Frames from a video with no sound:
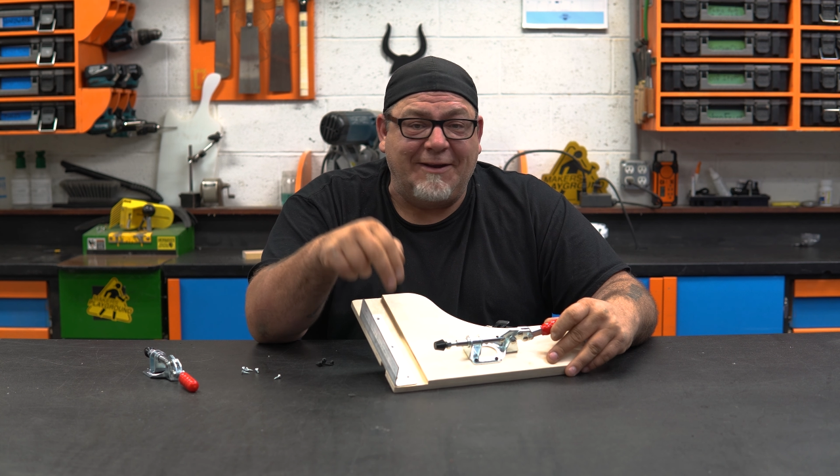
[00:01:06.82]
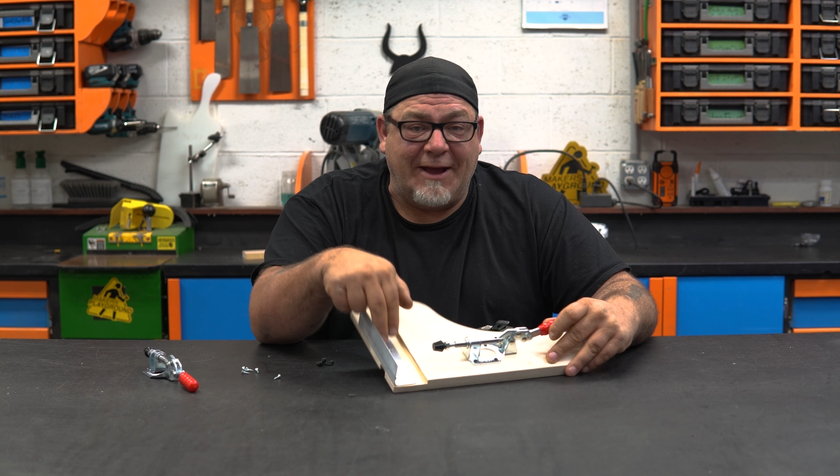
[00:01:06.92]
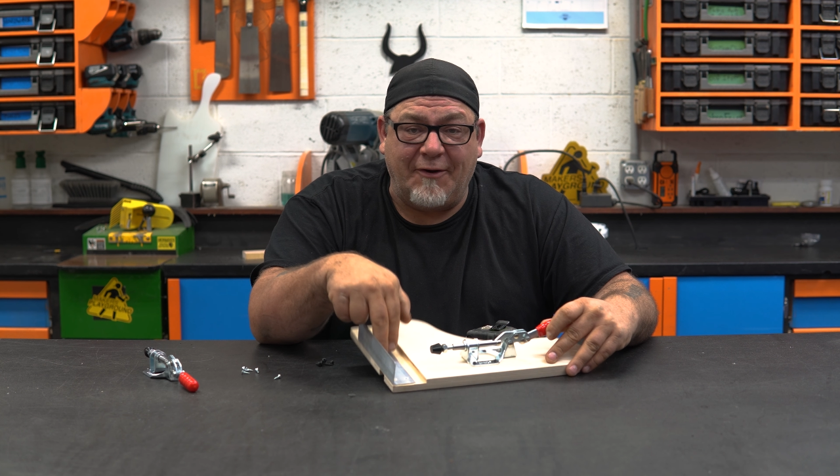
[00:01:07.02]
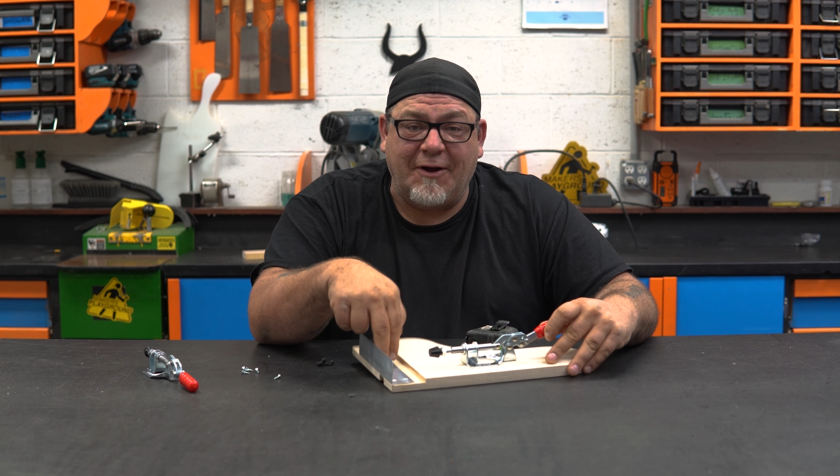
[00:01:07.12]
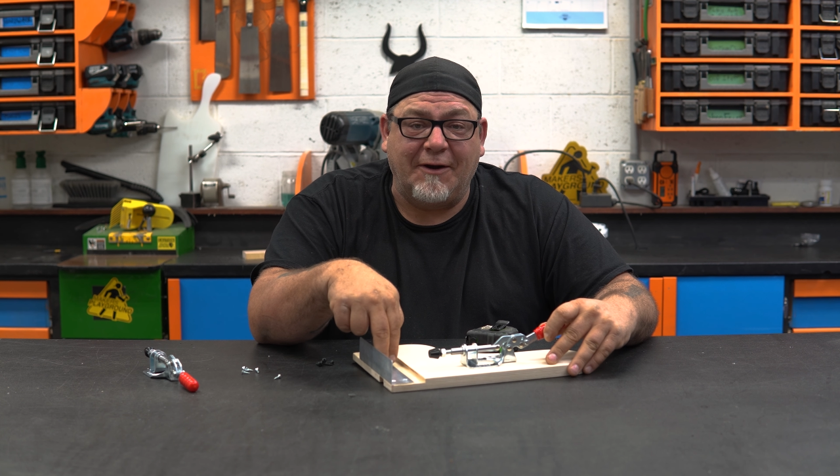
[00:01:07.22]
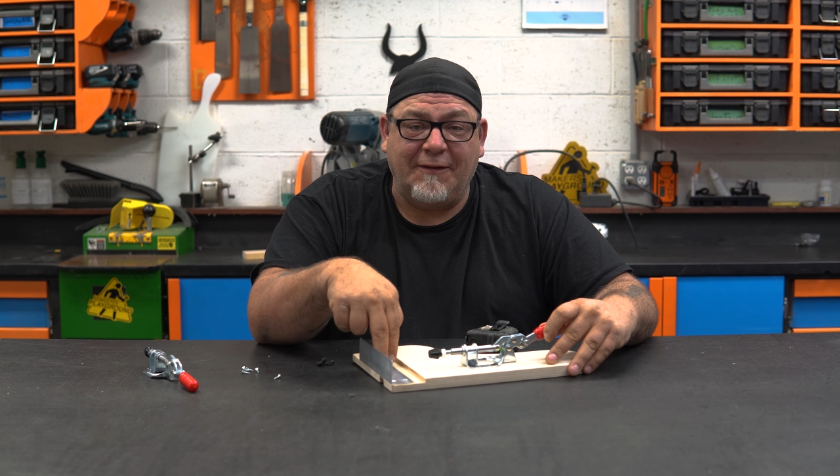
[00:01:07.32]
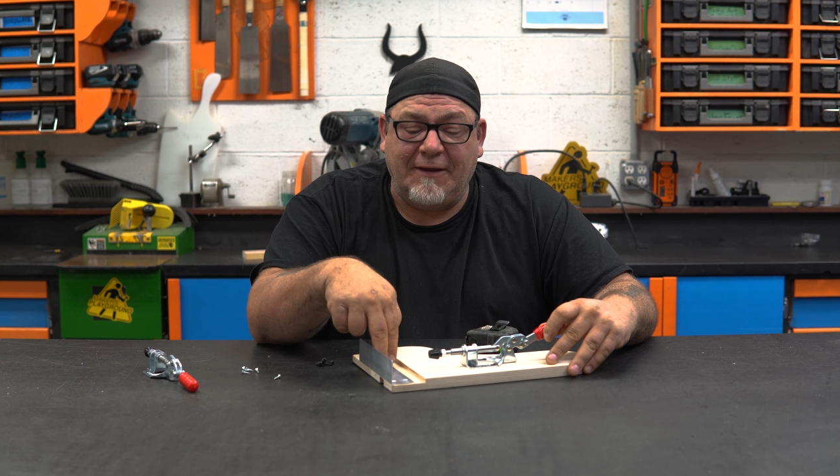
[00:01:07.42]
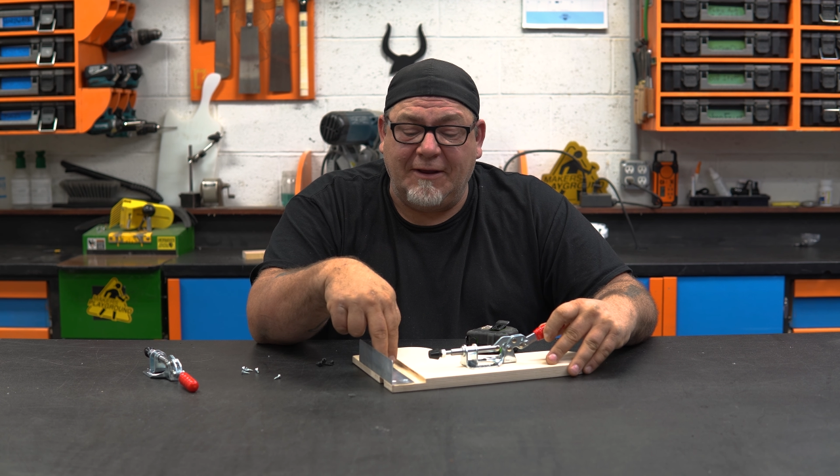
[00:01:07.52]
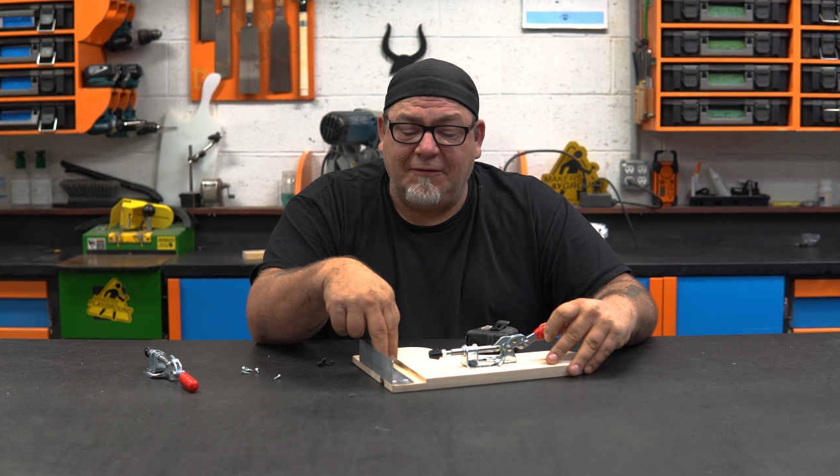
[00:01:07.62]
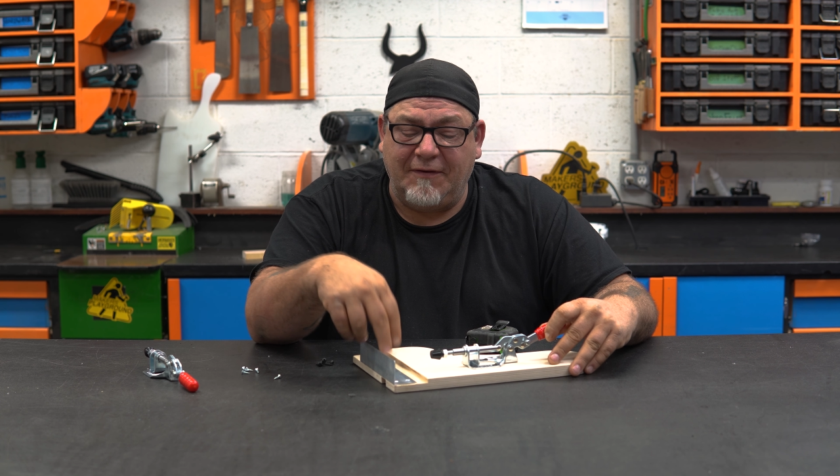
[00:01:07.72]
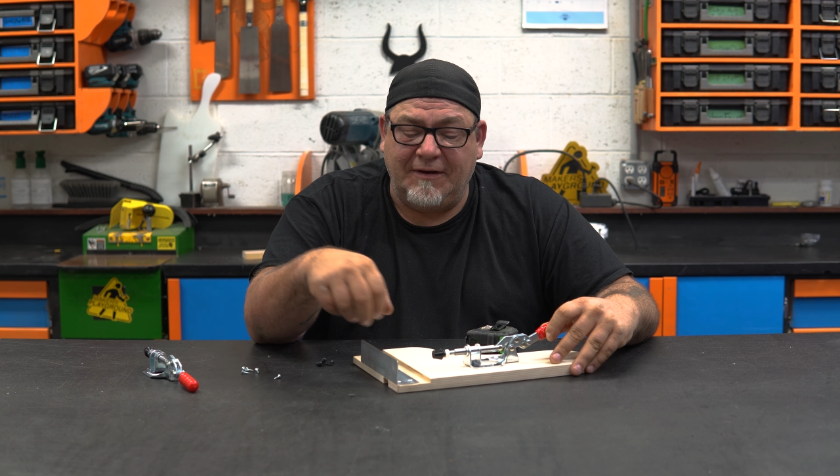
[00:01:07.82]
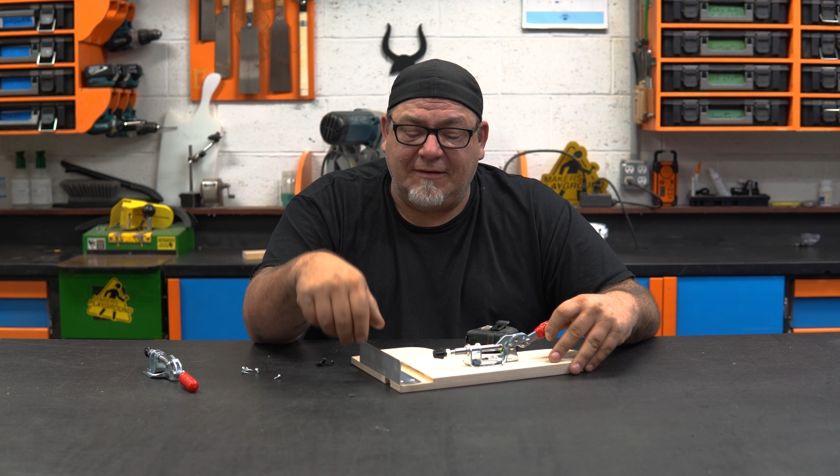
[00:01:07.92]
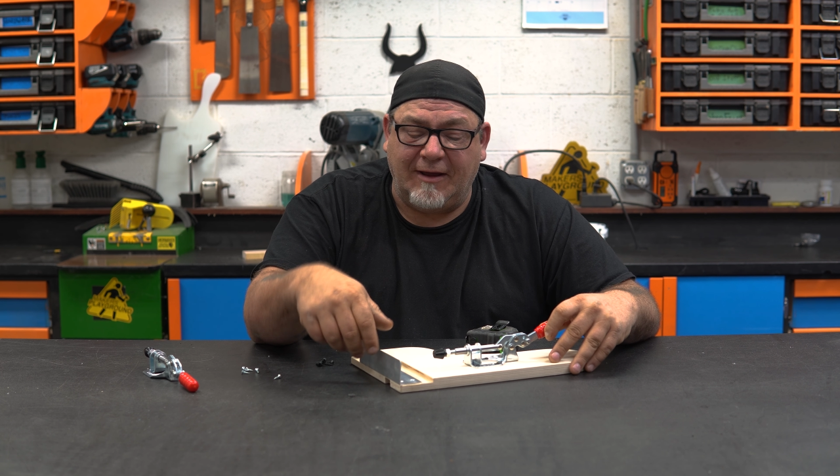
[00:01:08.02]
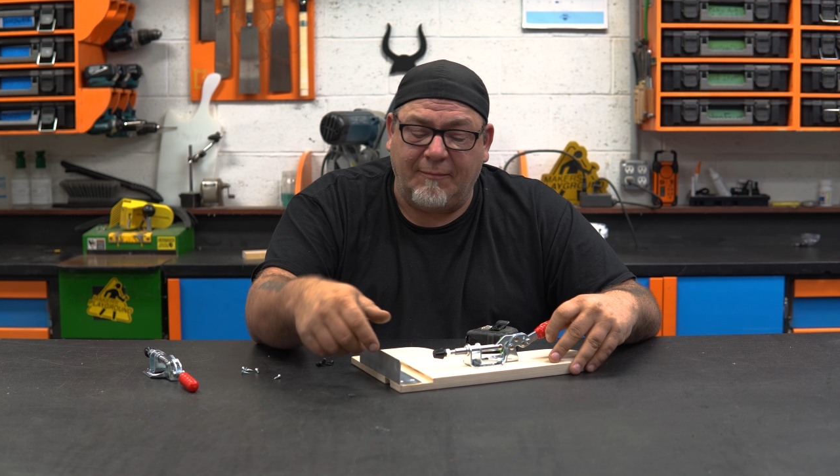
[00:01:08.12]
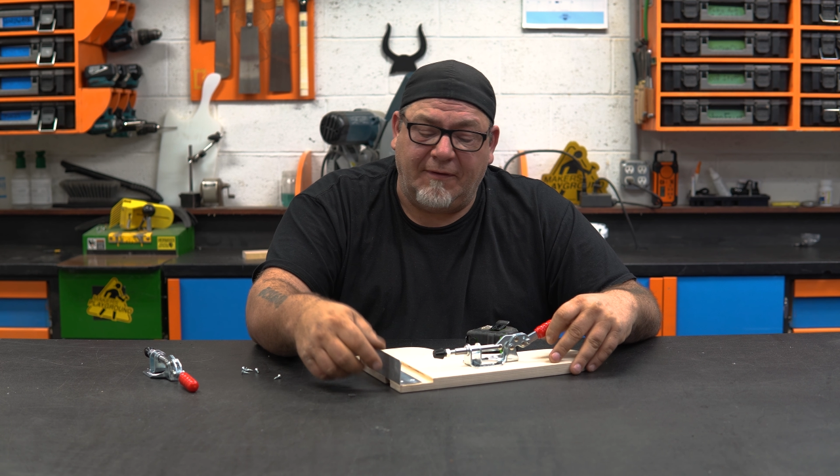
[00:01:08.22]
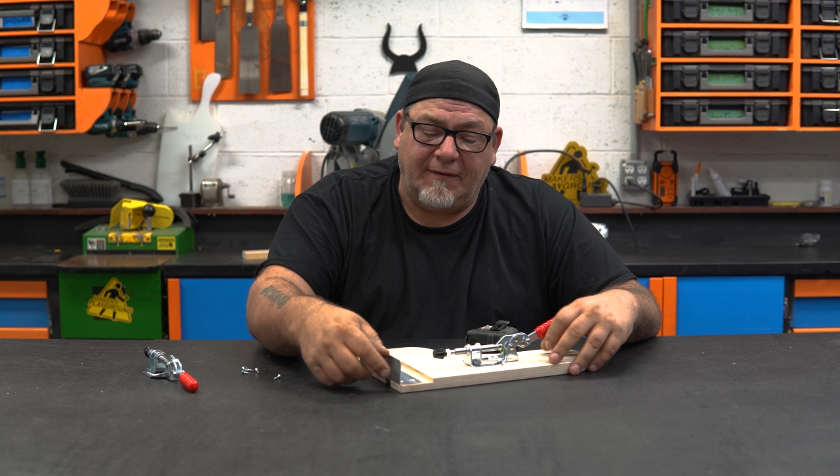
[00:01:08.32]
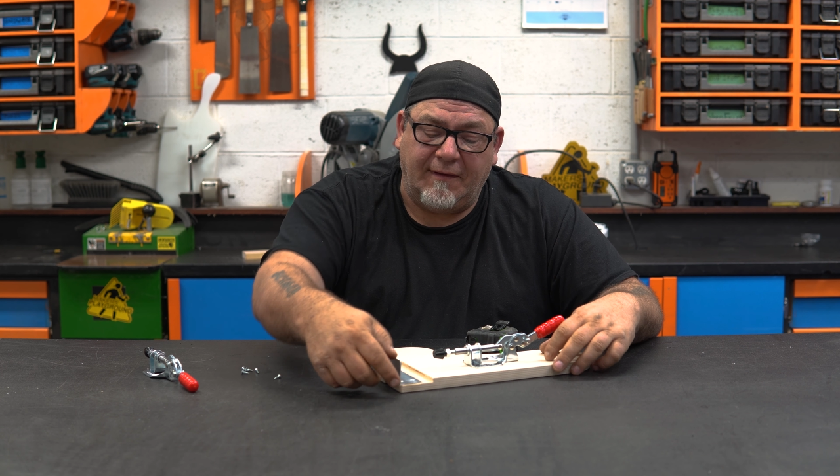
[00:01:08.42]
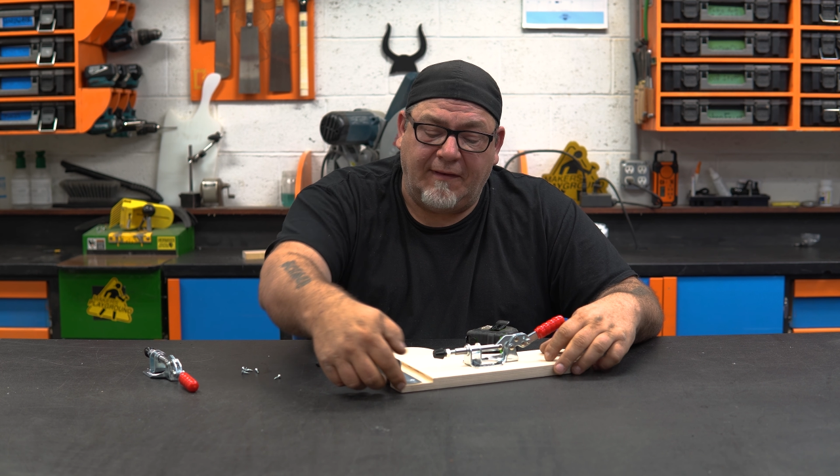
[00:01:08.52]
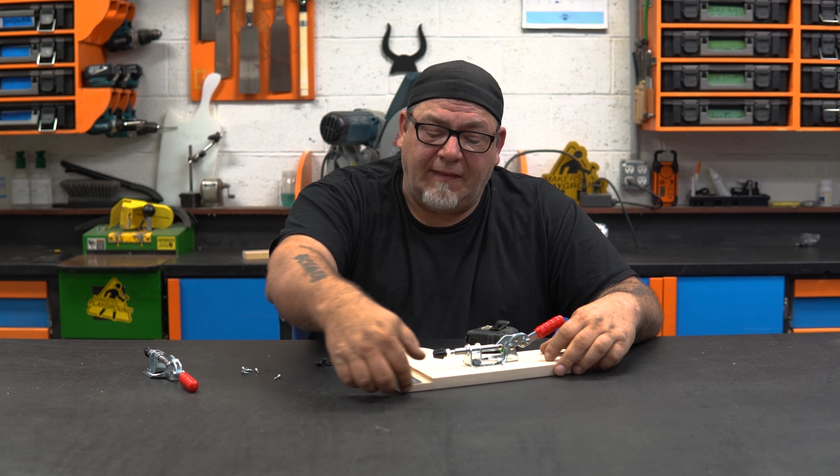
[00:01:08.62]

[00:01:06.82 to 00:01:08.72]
down onto the Infeed table.